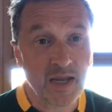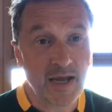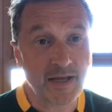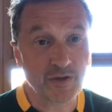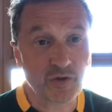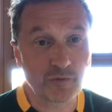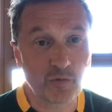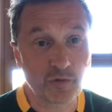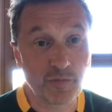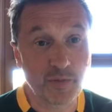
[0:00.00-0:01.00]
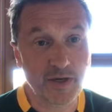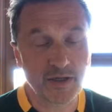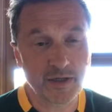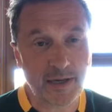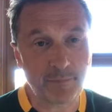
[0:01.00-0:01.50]
and so forth, maybe
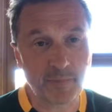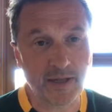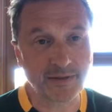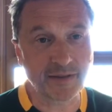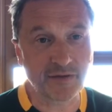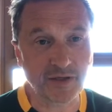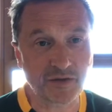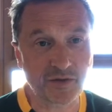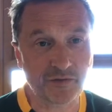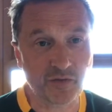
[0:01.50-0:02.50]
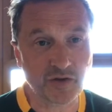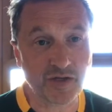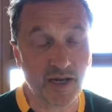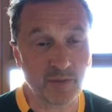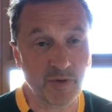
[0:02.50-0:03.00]
planting things for the first
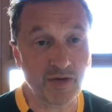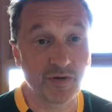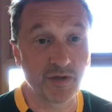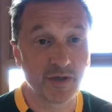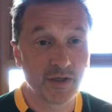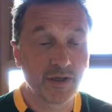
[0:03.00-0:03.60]
time, even